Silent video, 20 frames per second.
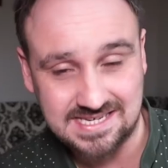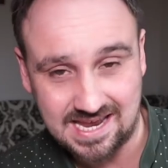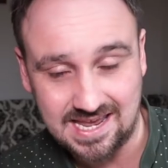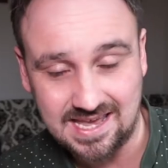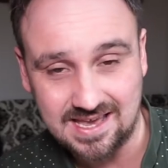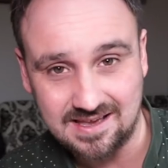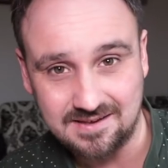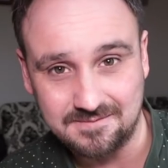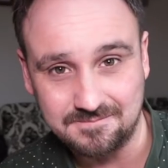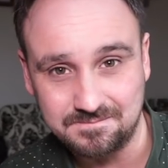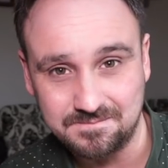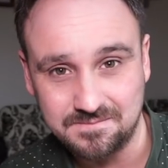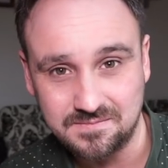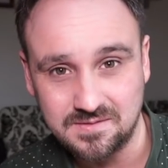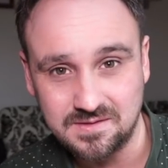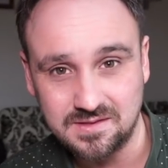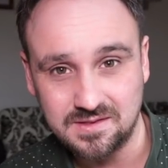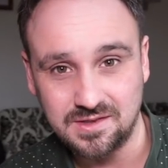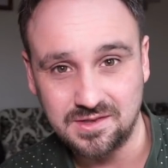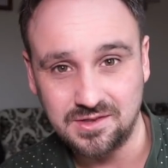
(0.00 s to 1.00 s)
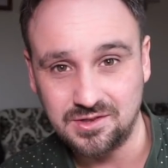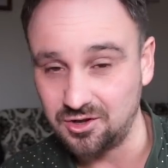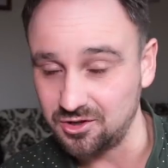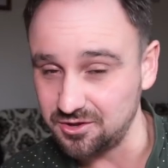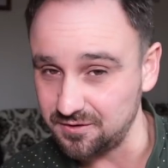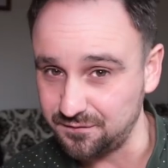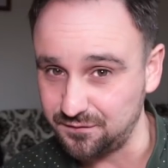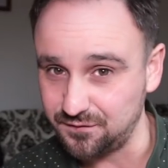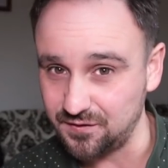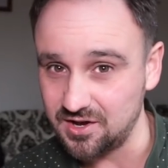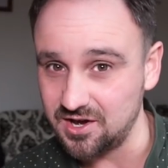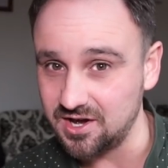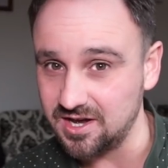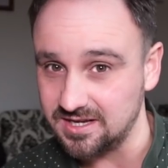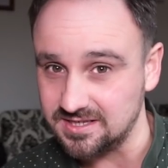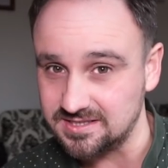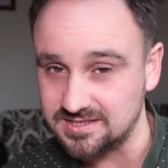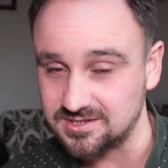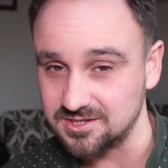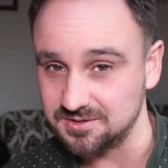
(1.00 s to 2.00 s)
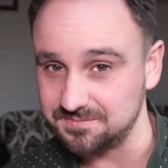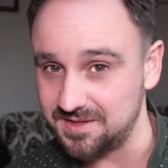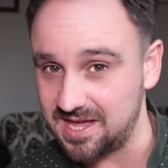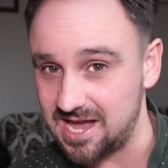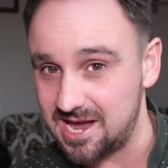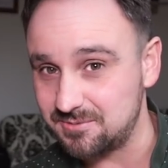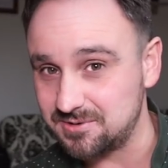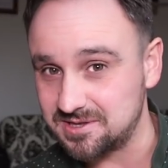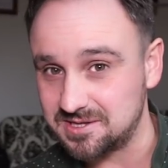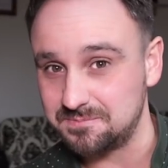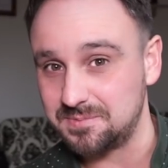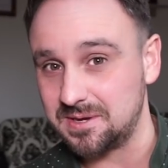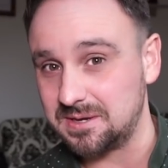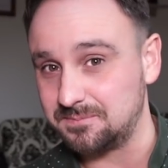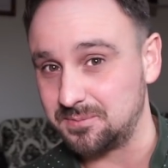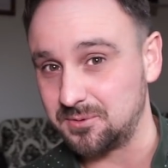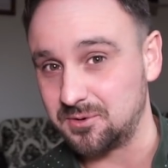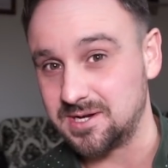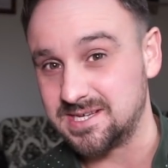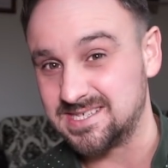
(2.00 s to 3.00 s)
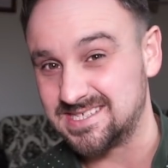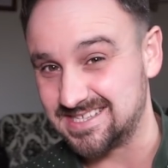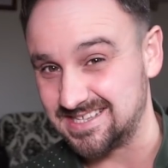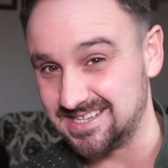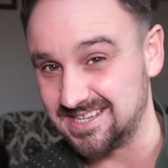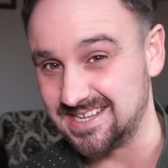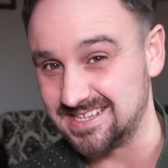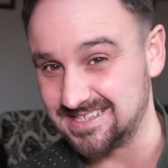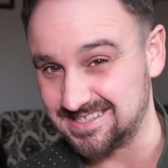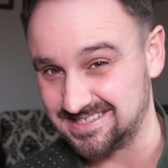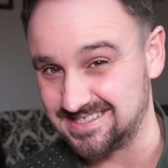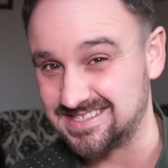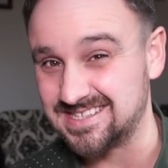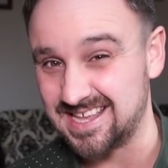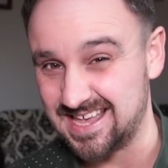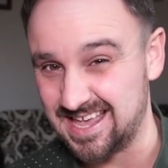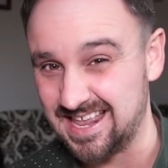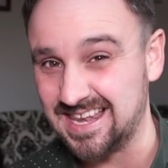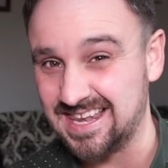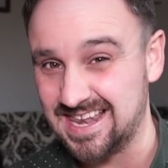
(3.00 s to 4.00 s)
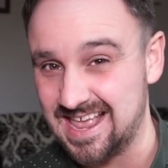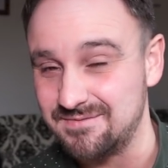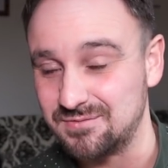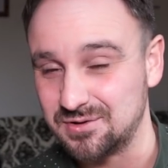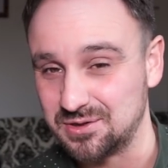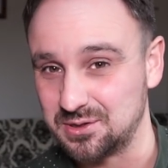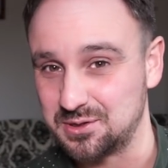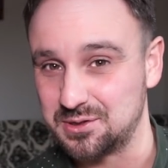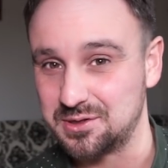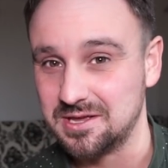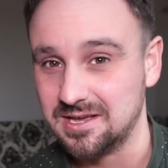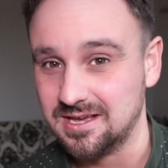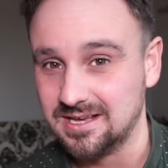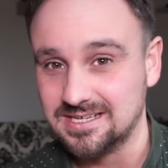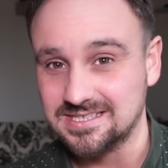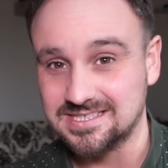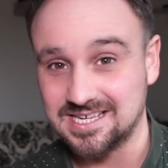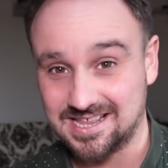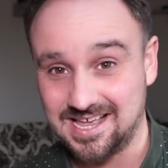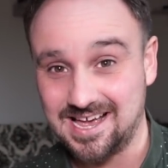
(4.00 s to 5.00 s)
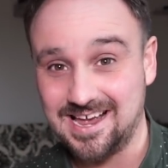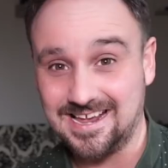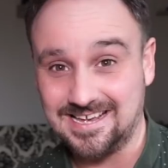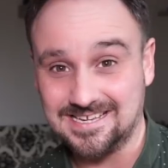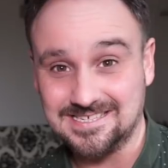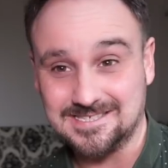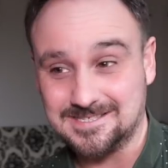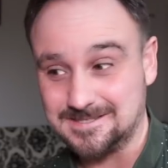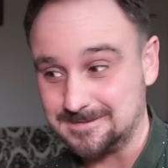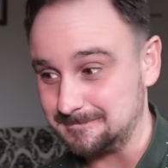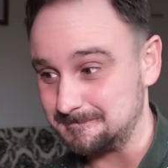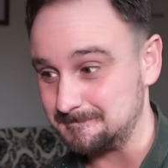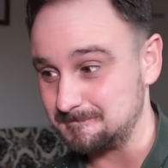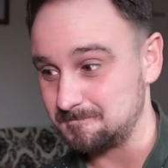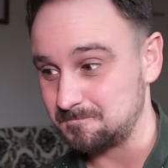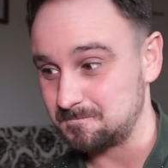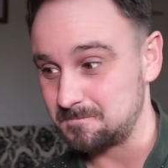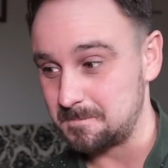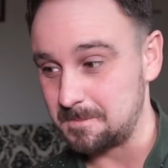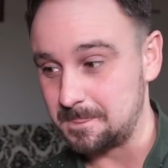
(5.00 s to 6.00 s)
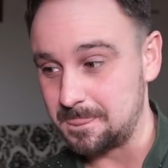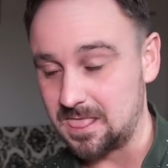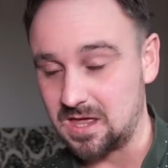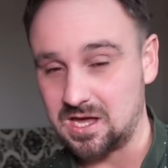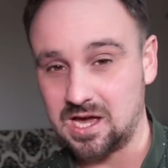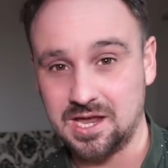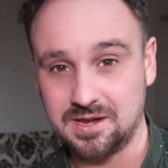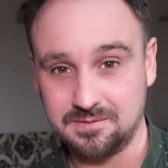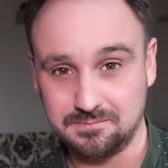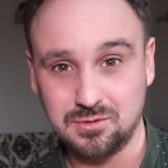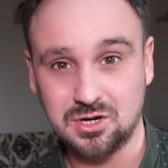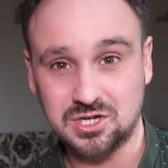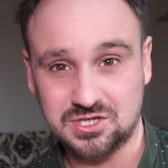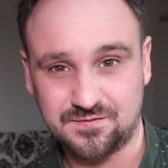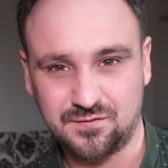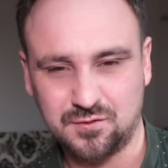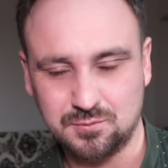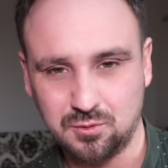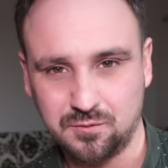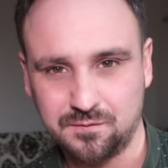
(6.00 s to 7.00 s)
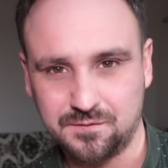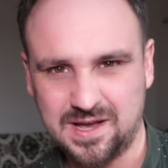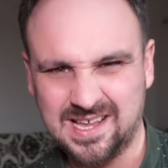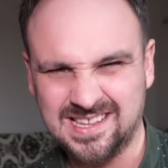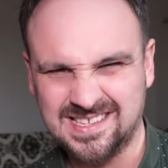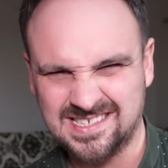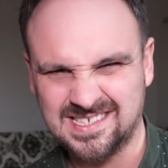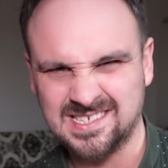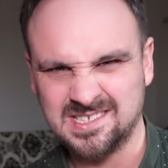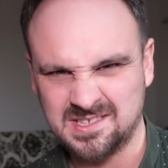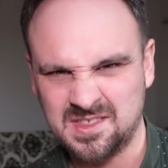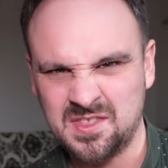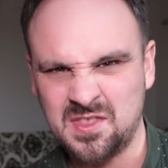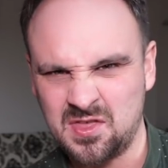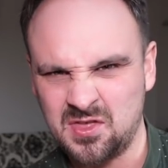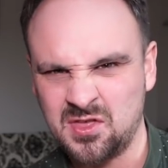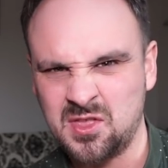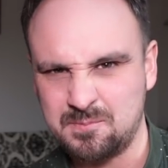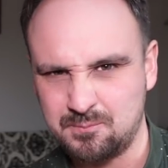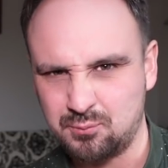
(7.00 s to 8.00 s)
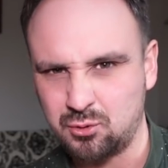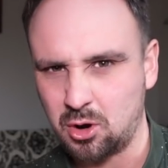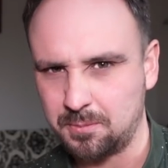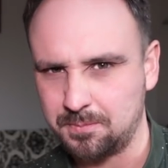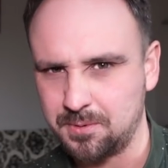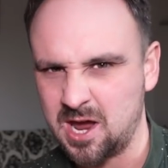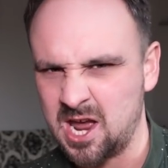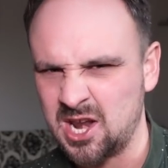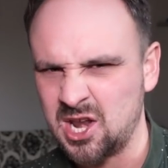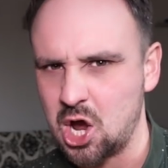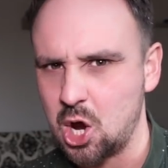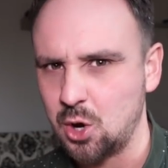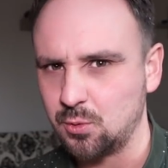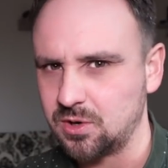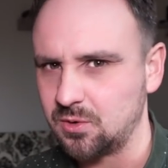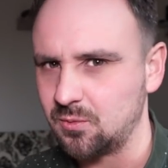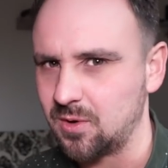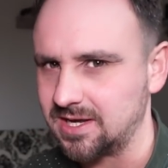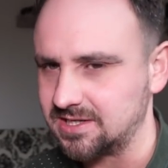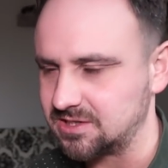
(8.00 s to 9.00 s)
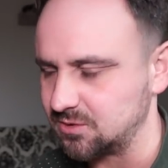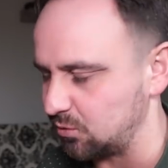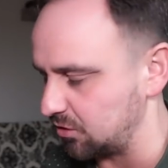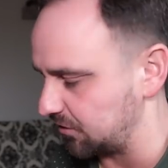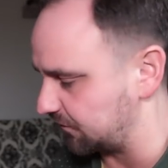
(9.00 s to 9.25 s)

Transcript: tier. Not the first up there with the big boys, 11th. So that is, and amongst football fans, the proper and only way to